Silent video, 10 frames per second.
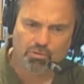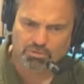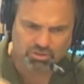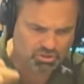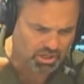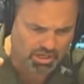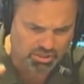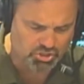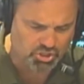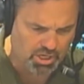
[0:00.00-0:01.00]
it just kind of
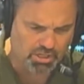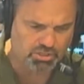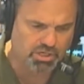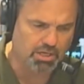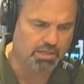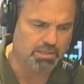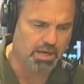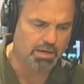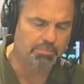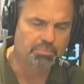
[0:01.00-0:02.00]
changed on a dime.